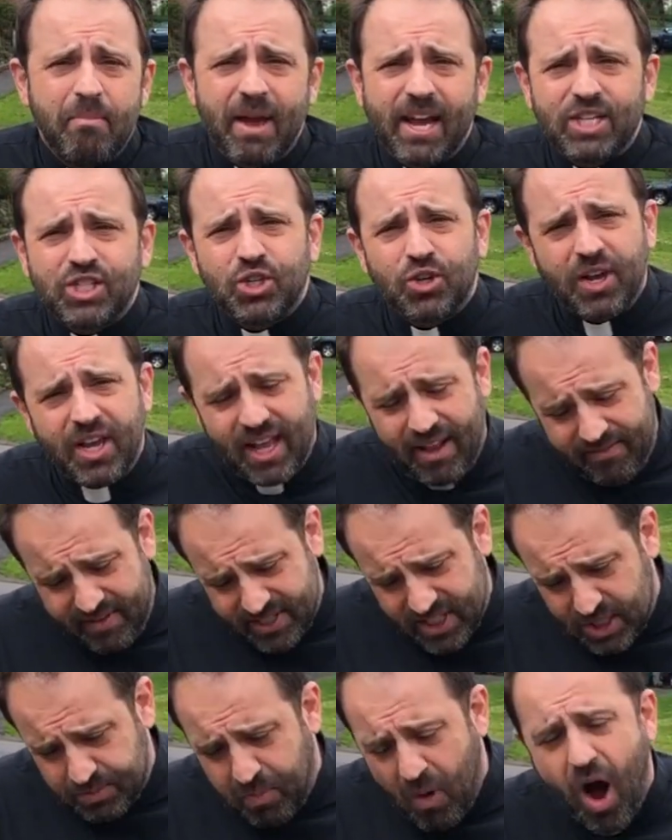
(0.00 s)
make sure you have
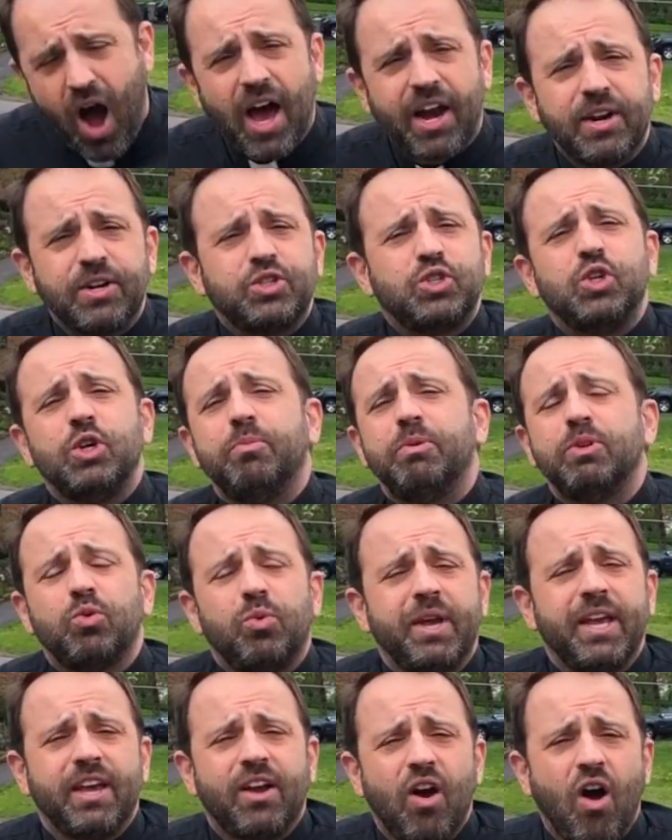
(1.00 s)
a spot or 2
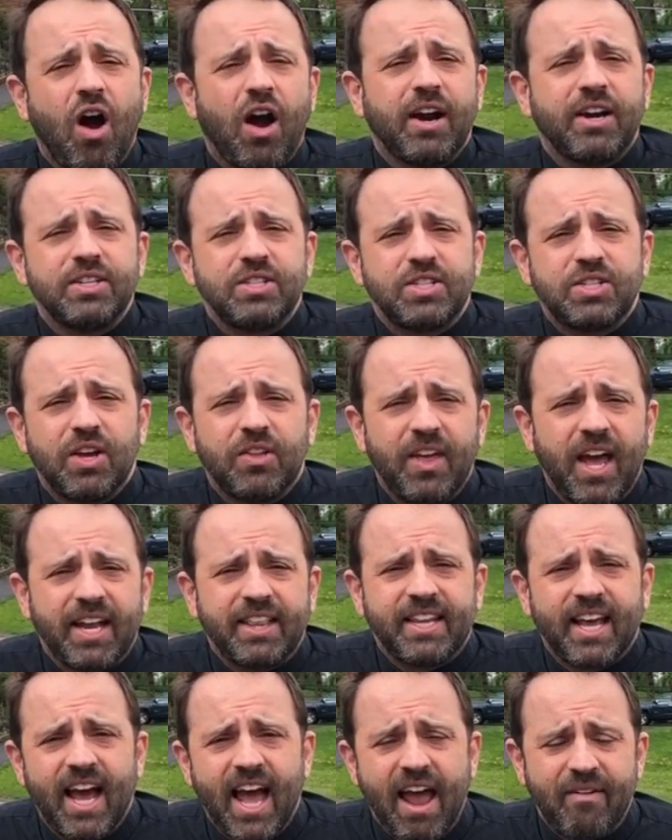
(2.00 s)
between cars so that
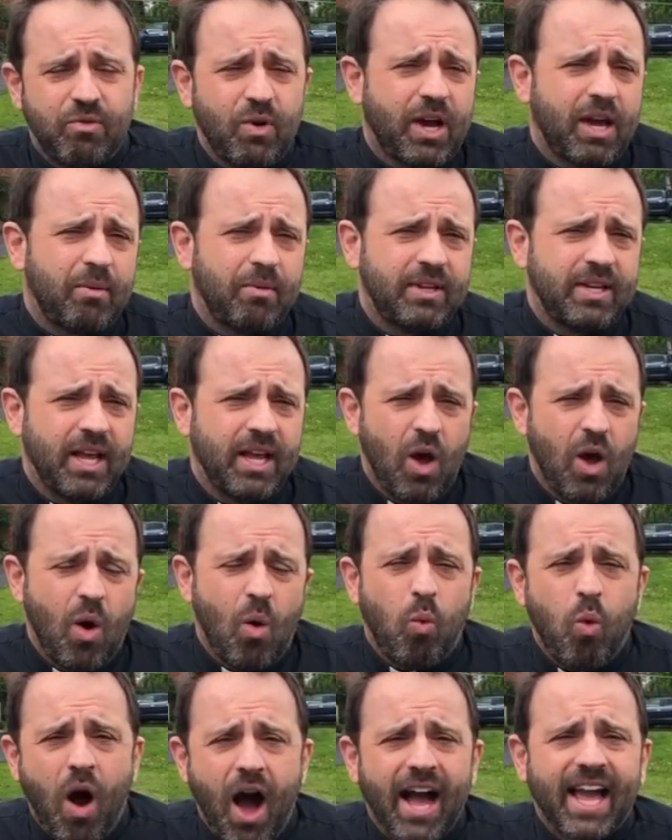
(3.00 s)
everyone can
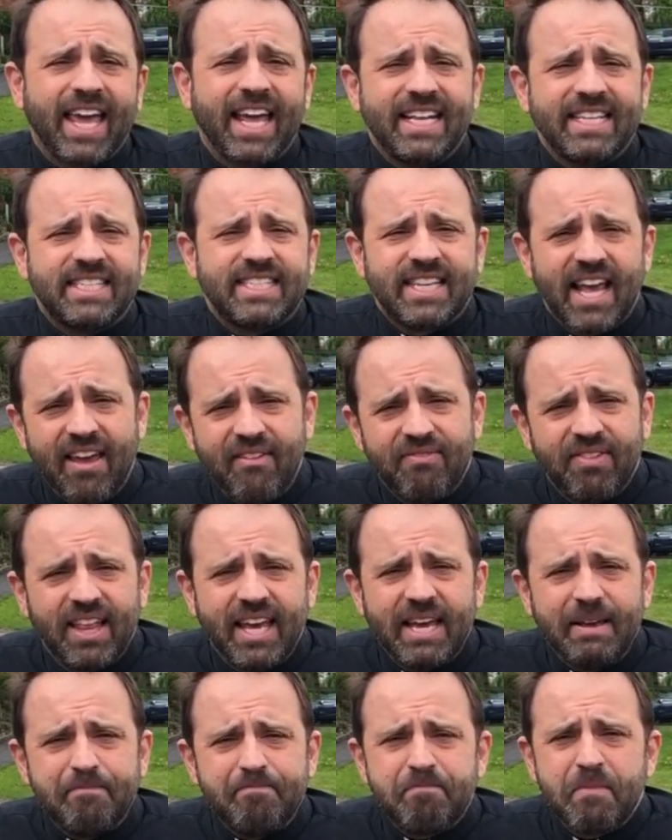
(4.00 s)
walk in
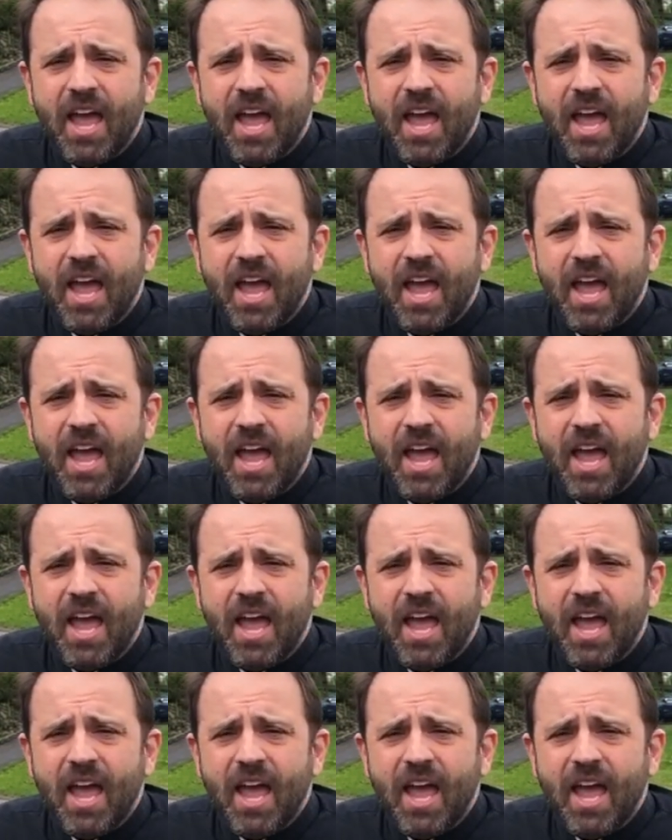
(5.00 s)
safely.